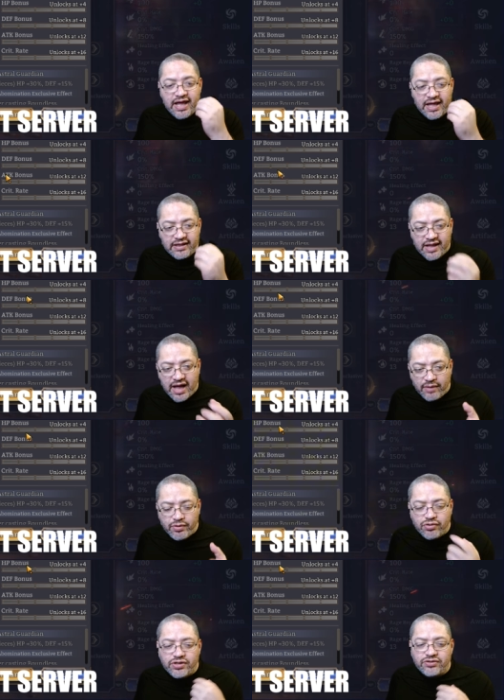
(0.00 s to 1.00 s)
and
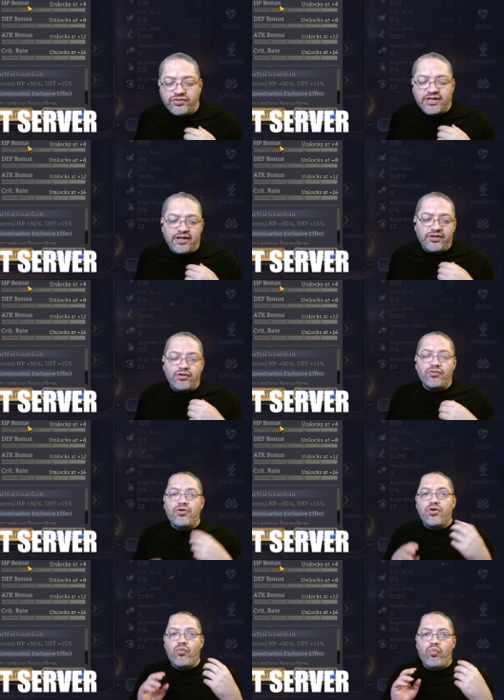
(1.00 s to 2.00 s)
i'm going to tell
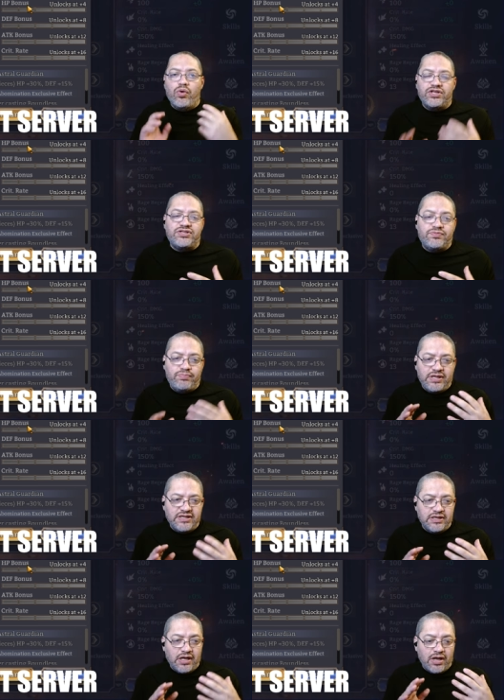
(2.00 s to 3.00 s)
you which
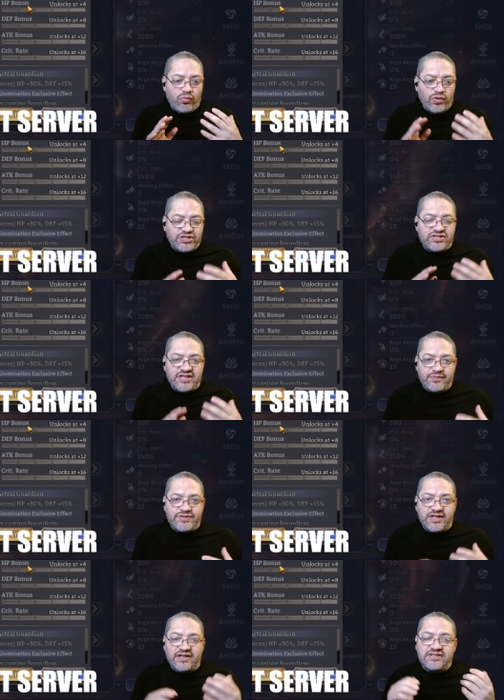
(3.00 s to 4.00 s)
p uh, which
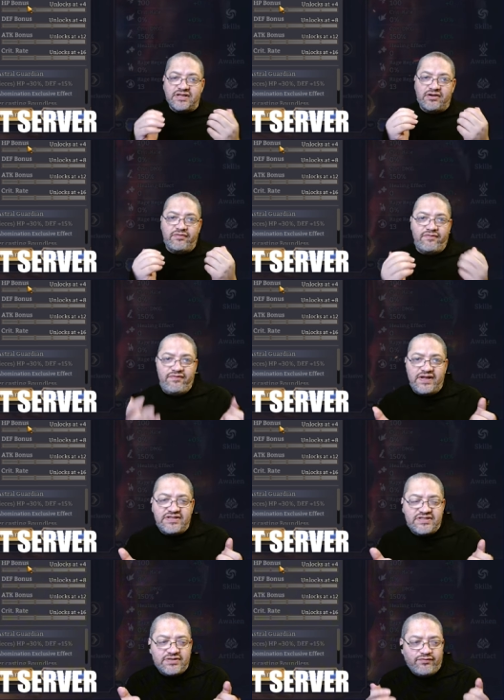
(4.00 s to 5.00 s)
substats are
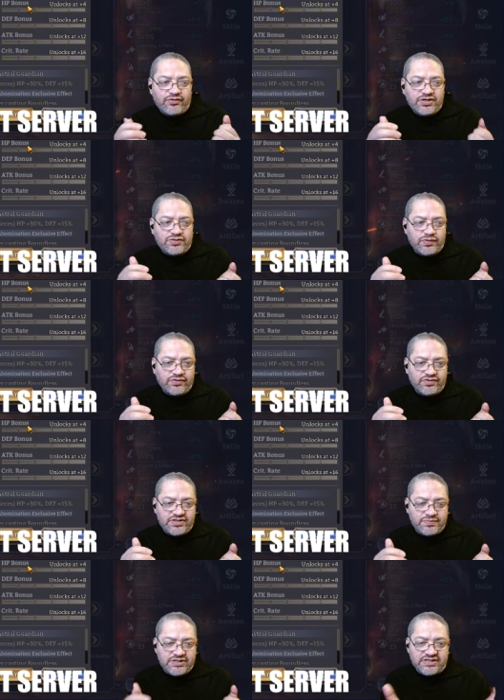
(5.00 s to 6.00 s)
fixed for each one of
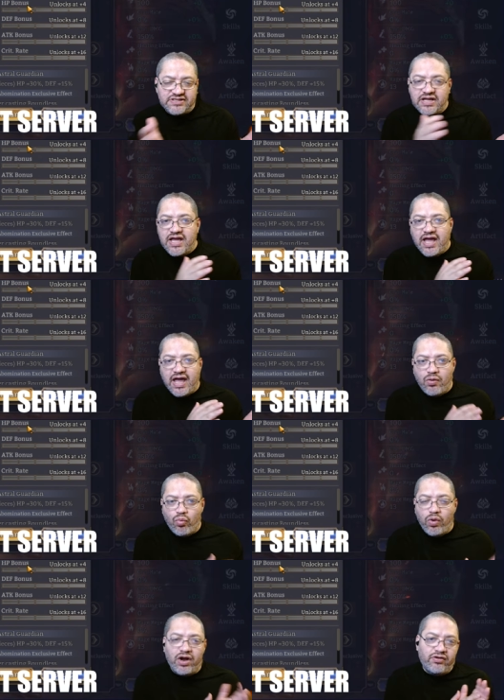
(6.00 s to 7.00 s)
these pieces
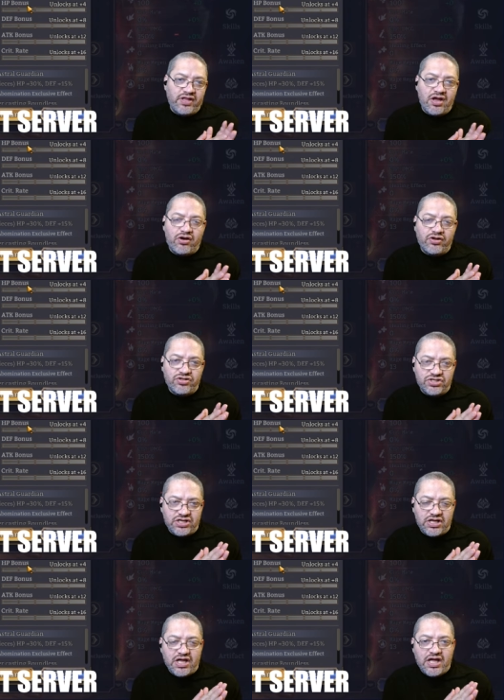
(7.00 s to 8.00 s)
and where the
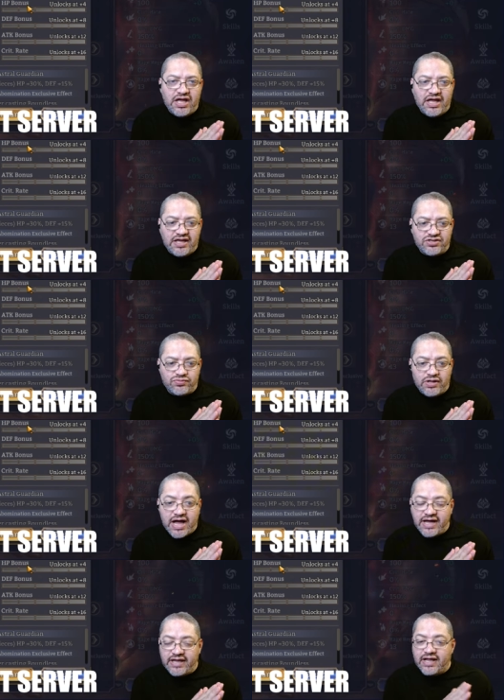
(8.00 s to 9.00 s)
RNG is
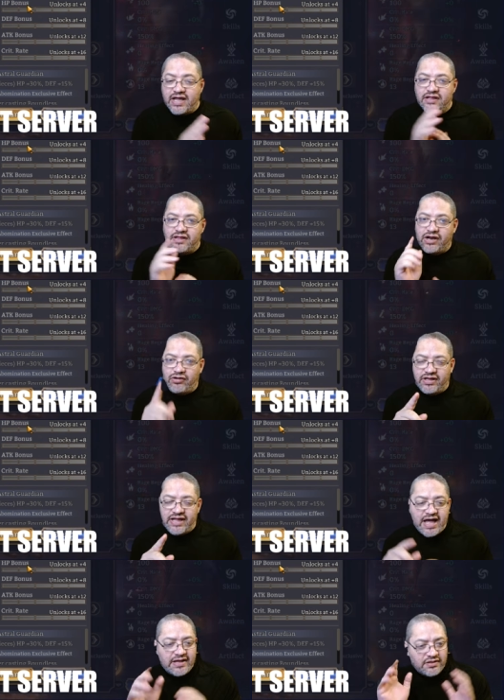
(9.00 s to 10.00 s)
relying. Not only
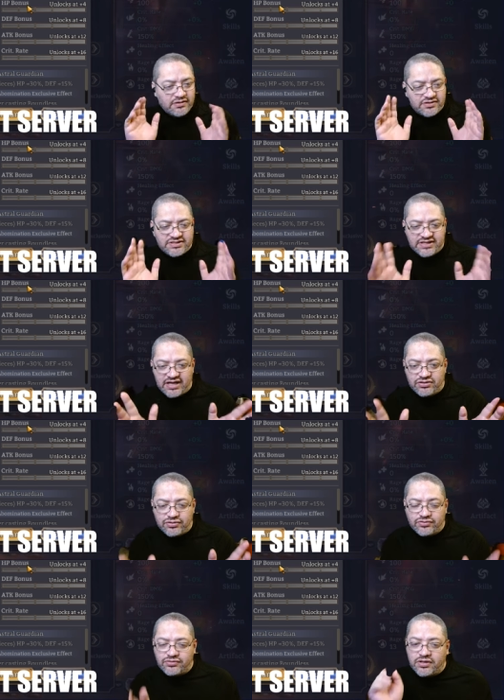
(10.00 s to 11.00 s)
that, stay
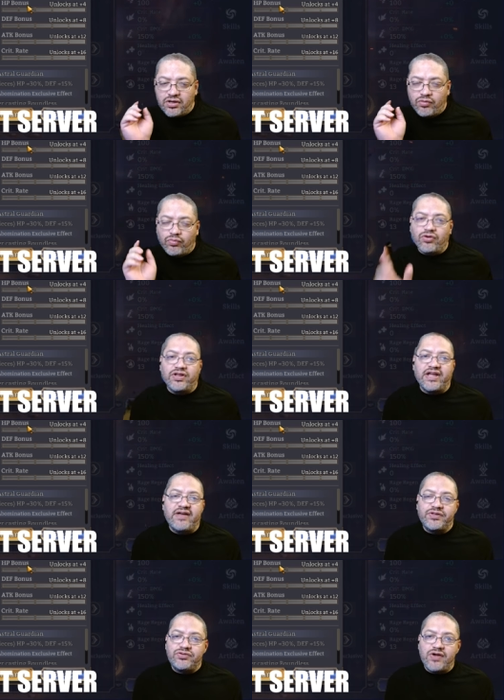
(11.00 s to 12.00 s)
tuned. We're going to
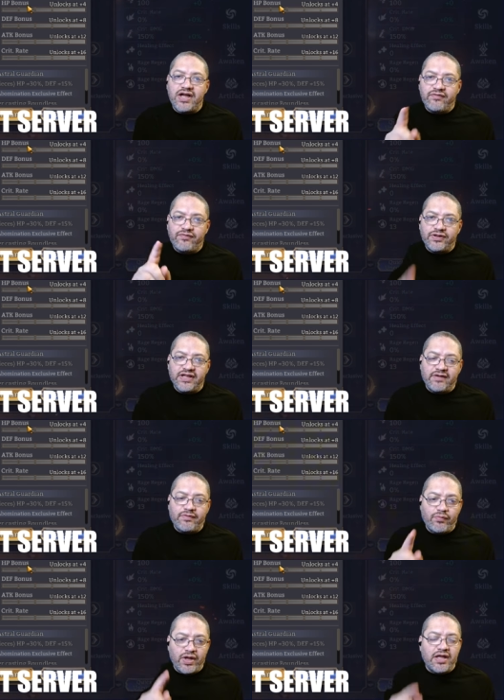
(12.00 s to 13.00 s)
have the drawing for the
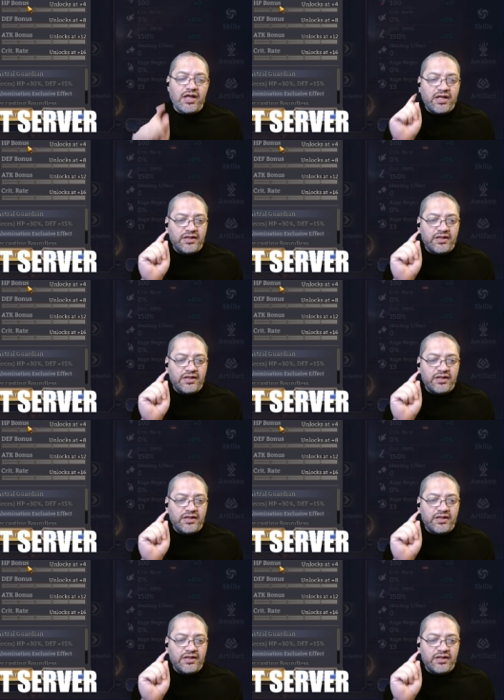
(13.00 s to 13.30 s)
giveaway